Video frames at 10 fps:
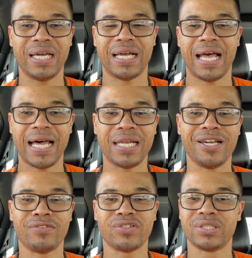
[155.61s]
at a high
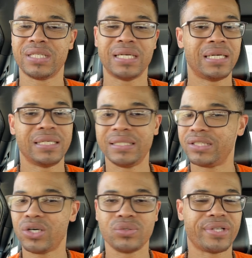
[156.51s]
level,
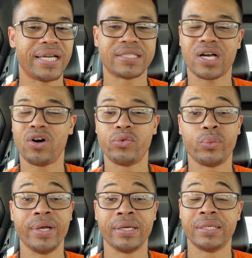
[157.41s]
those days are over
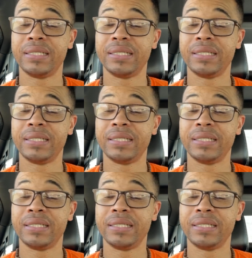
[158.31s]
with.